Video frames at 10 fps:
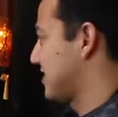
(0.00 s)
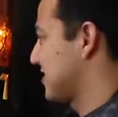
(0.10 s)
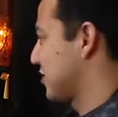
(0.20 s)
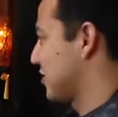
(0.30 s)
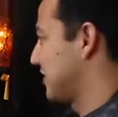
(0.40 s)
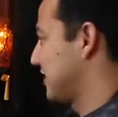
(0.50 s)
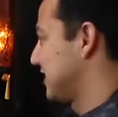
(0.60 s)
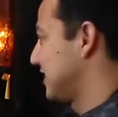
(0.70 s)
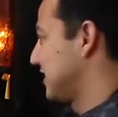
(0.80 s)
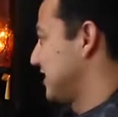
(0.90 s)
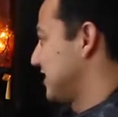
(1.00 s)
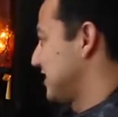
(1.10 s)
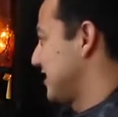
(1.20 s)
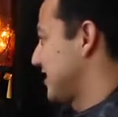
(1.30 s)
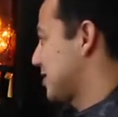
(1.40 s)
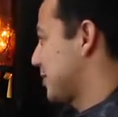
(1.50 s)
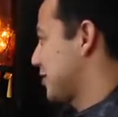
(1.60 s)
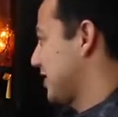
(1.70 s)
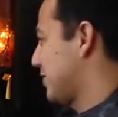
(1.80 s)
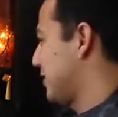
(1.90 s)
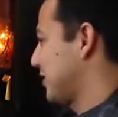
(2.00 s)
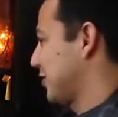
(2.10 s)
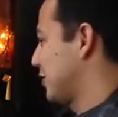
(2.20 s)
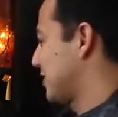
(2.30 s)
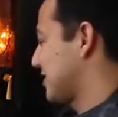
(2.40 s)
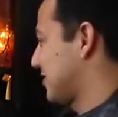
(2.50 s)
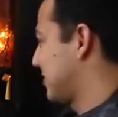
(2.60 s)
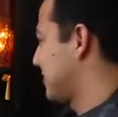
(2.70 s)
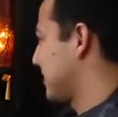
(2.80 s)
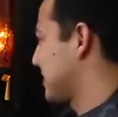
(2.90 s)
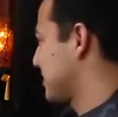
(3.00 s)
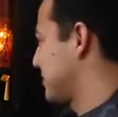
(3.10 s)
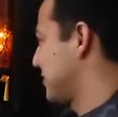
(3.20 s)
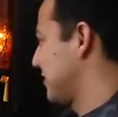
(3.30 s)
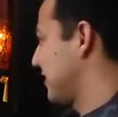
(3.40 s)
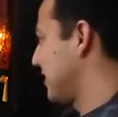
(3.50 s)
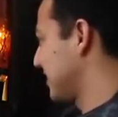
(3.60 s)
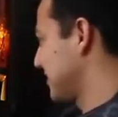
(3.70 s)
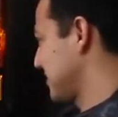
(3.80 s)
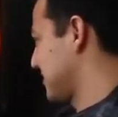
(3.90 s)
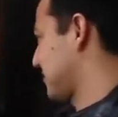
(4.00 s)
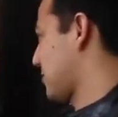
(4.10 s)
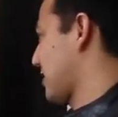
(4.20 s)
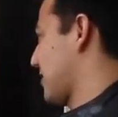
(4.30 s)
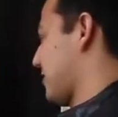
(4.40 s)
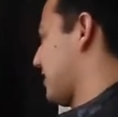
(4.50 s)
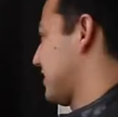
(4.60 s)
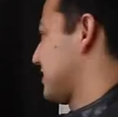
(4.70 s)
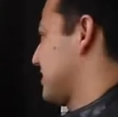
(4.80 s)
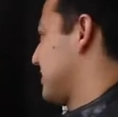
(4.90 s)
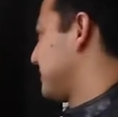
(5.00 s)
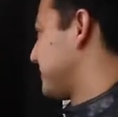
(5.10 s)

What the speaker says: So yeah, especially if you can learn a song by someone you like and just rock out on that. So.